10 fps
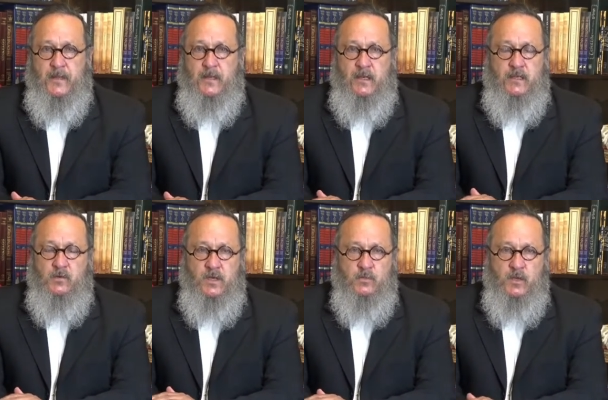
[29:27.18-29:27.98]

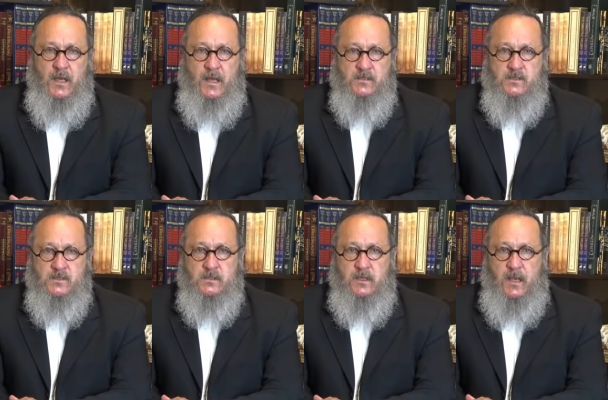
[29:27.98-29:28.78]
Incredible
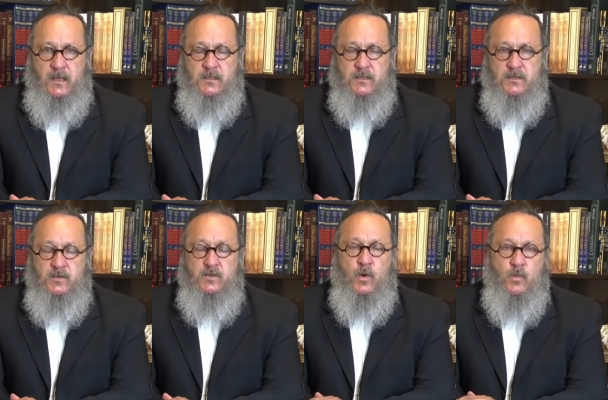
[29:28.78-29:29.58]
classes, and
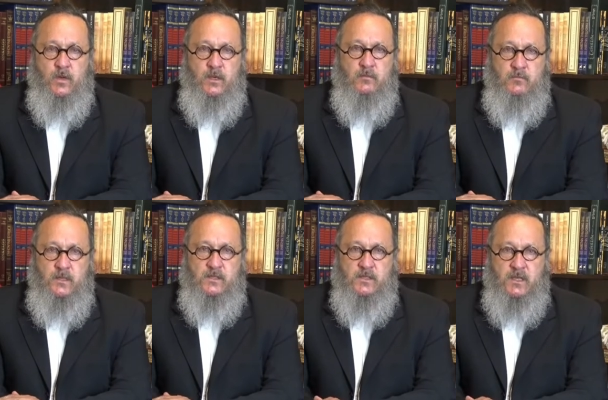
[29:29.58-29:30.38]
you don't want to
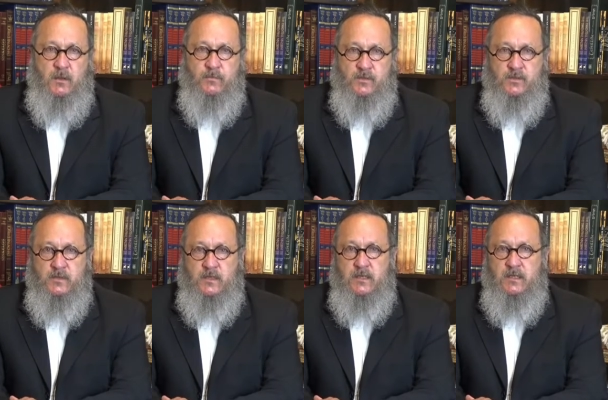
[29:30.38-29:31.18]
miss the
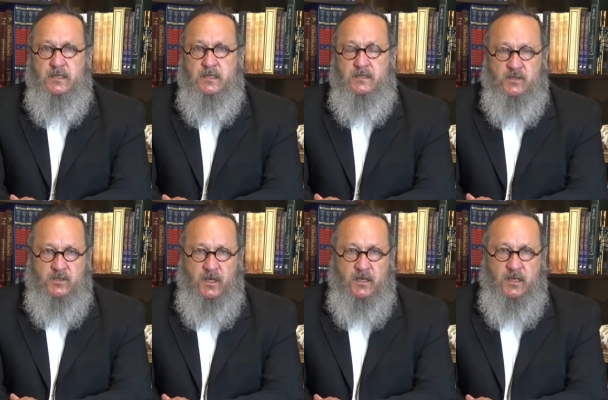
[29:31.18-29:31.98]
opportunity to
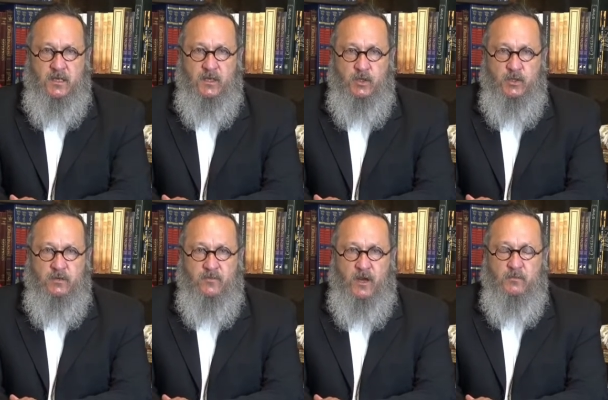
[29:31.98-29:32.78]
study in a good
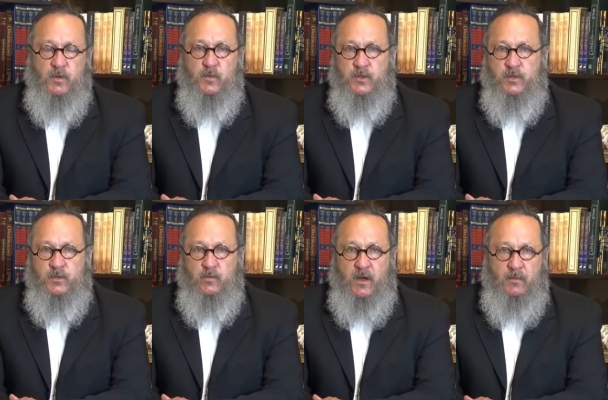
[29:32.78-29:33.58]
environment with a
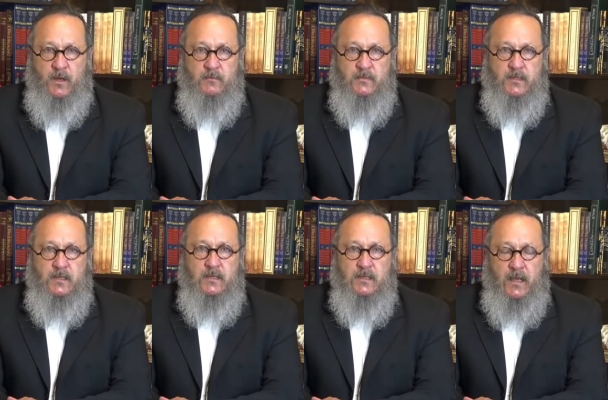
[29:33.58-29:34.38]
good rabbi.
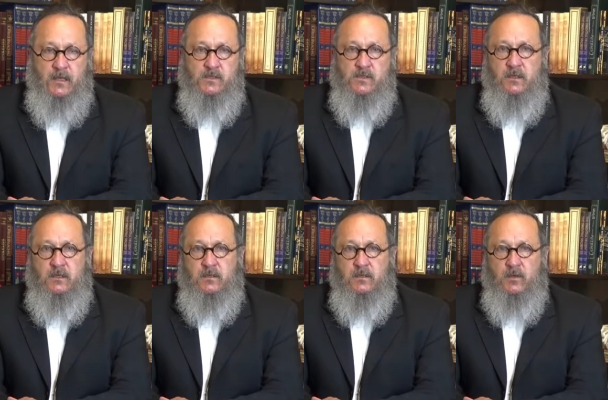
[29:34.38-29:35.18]
Next,
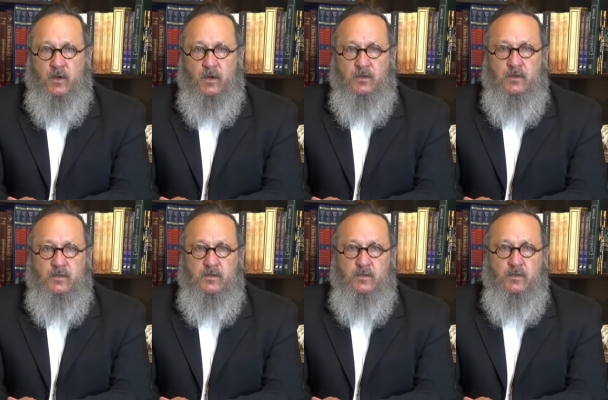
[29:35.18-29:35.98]
learn
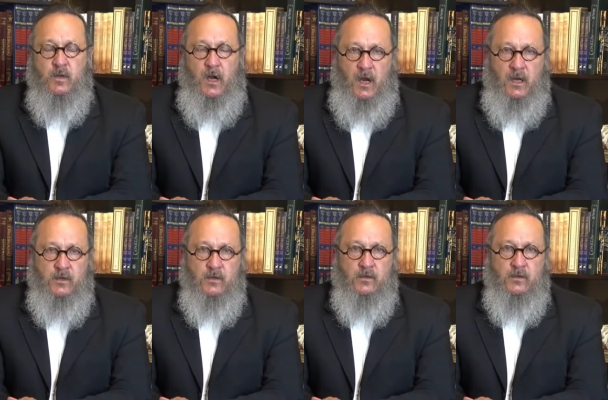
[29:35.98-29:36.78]
to
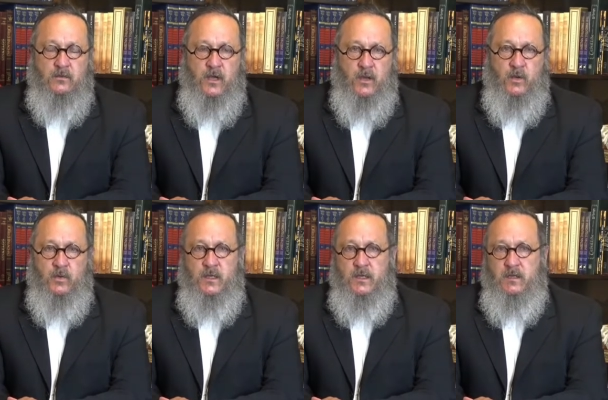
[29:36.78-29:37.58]
honor not
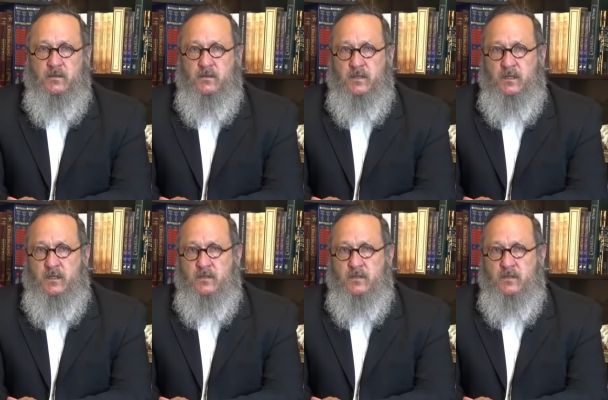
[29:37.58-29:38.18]
only the